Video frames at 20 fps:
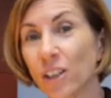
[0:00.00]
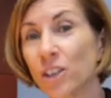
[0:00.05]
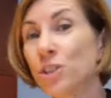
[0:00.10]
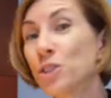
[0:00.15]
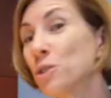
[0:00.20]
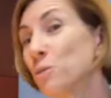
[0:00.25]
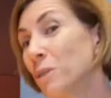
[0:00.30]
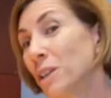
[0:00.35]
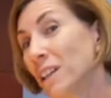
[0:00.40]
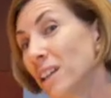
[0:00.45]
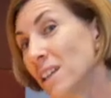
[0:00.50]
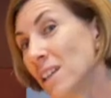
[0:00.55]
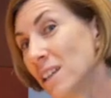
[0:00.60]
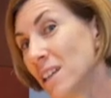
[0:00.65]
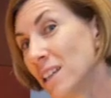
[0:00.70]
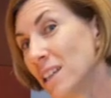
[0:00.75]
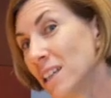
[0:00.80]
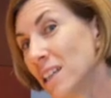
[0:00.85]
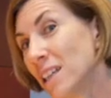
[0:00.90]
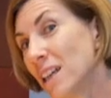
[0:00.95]
do an
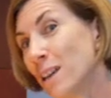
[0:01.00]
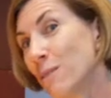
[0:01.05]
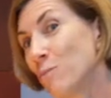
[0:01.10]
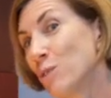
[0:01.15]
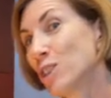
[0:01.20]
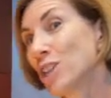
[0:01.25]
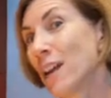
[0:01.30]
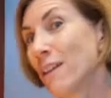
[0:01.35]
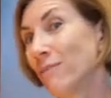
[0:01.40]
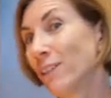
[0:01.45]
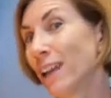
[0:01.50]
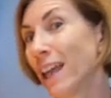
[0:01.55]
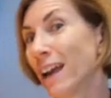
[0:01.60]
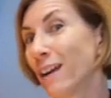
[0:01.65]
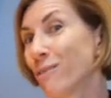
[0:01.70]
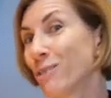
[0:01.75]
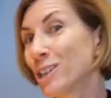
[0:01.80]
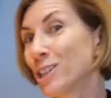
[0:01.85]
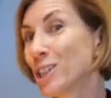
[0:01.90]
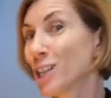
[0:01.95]
EE in whichever
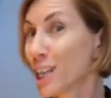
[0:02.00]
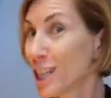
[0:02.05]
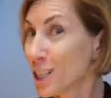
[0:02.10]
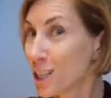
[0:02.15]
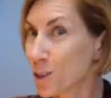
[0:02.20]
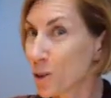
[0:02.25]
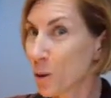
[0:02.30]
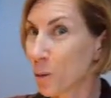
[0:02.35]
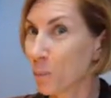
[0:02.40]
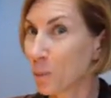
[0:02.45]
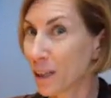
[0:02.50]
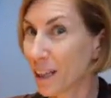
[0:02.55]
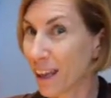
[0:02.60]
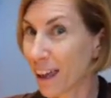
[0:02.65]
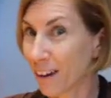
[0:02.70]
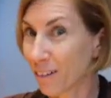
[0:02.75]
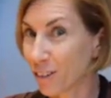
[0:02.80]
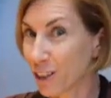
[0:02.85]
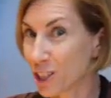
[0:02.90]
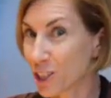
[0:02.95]
language is your B
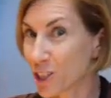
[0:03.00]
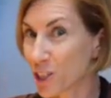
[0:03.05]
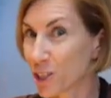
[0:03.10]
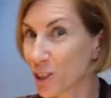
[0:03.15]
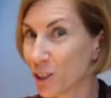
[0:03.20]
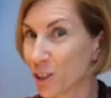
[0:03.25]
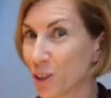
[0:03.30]
language.